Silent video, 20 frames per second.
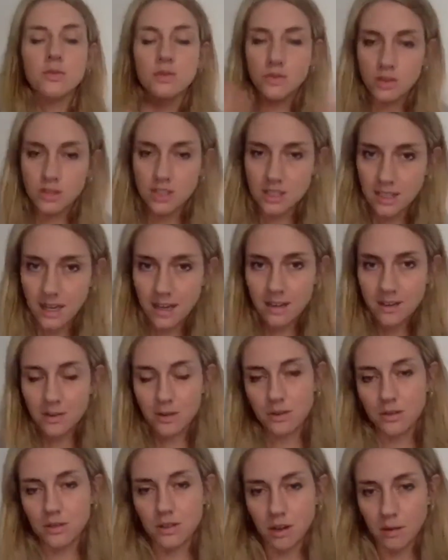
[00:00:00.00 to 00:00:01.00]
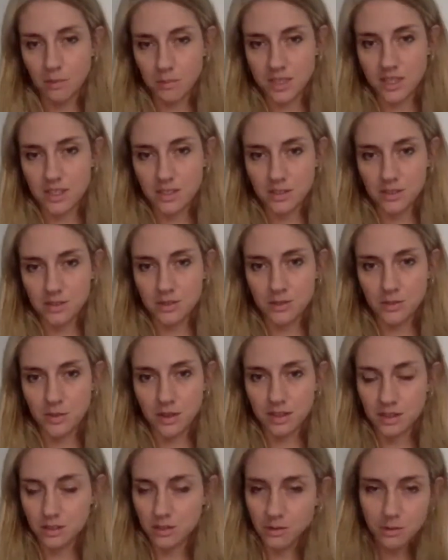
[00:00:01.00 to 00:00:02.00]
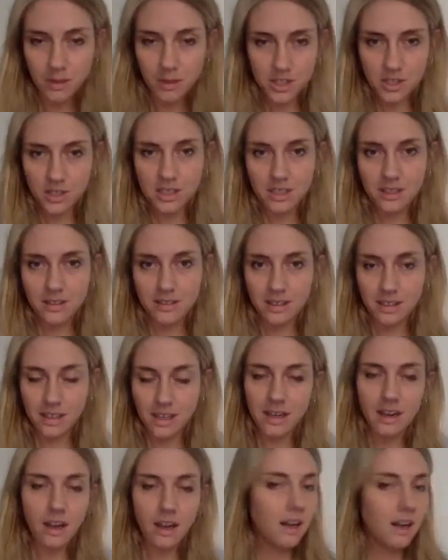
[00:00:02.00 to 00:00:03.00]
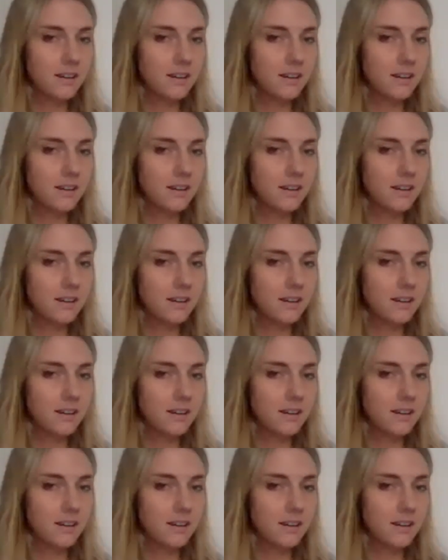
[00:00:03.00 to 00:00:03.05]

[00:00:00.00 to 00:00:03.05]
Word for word: standard competitions where they don't mention anything and